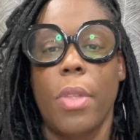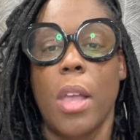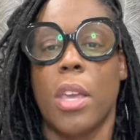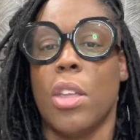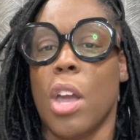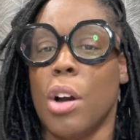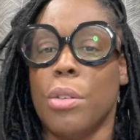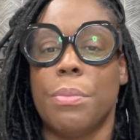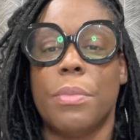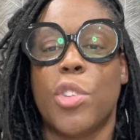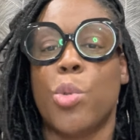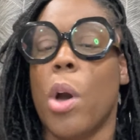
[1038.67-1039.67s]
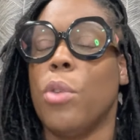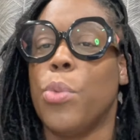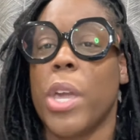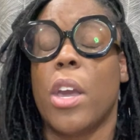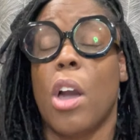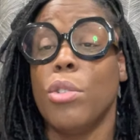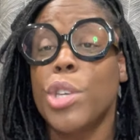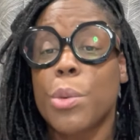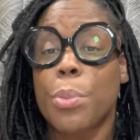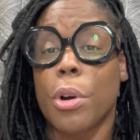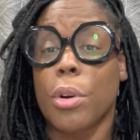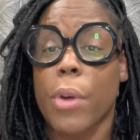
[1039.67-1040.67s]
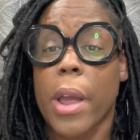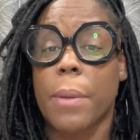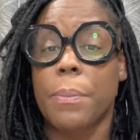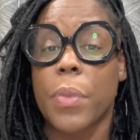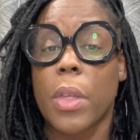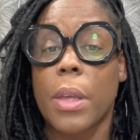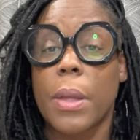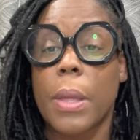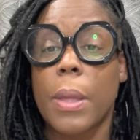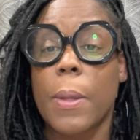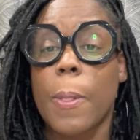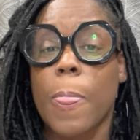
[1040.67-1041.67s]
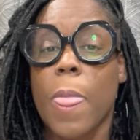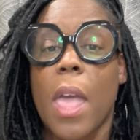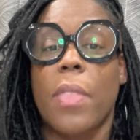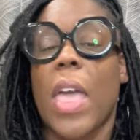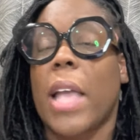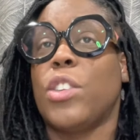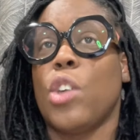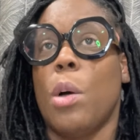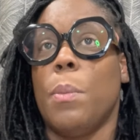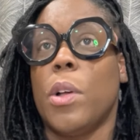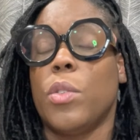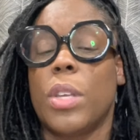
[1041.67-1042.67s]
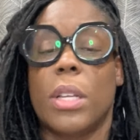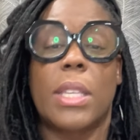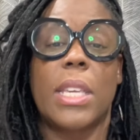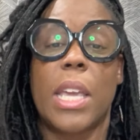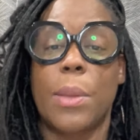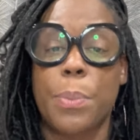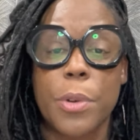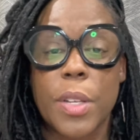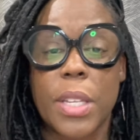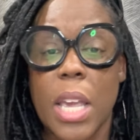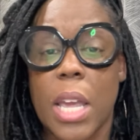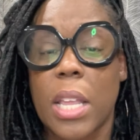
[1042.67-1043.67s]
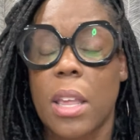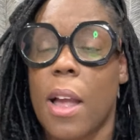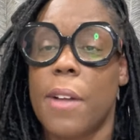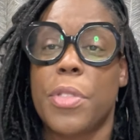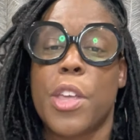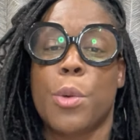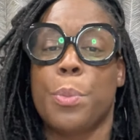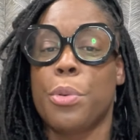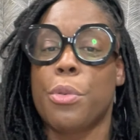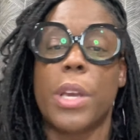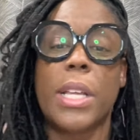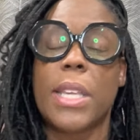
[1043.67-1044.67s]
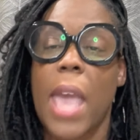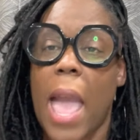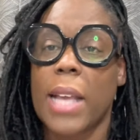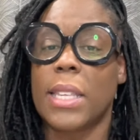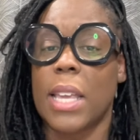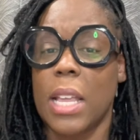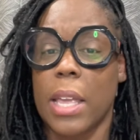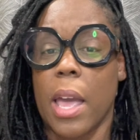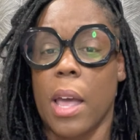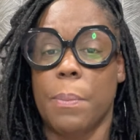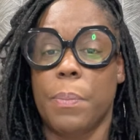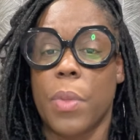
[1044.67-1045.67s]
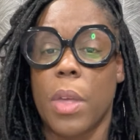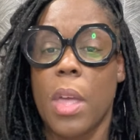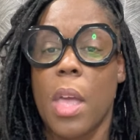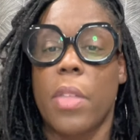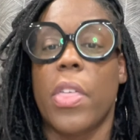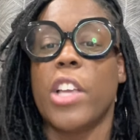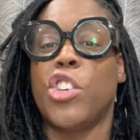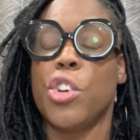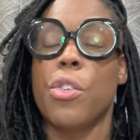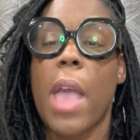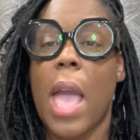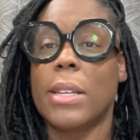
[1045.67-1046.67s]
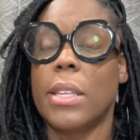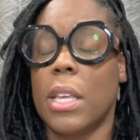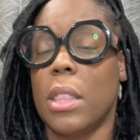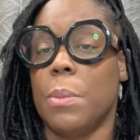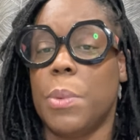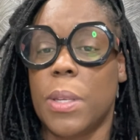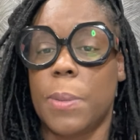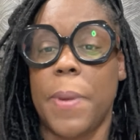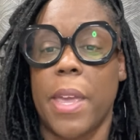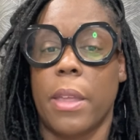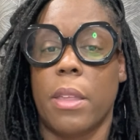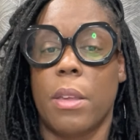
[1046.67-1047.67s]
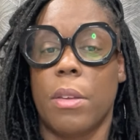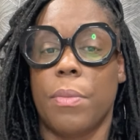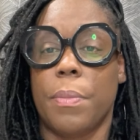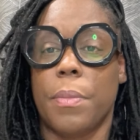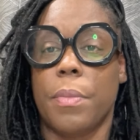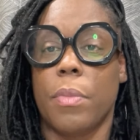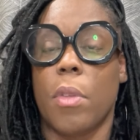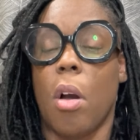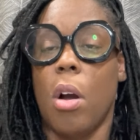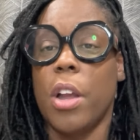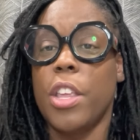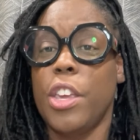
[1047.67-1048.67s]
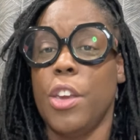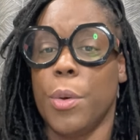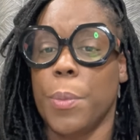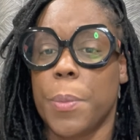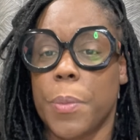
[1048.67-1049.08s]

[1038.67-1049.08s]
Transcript: 12-week coaching program, that's almost 10% of their pre-tax income that you're asking them to spend on you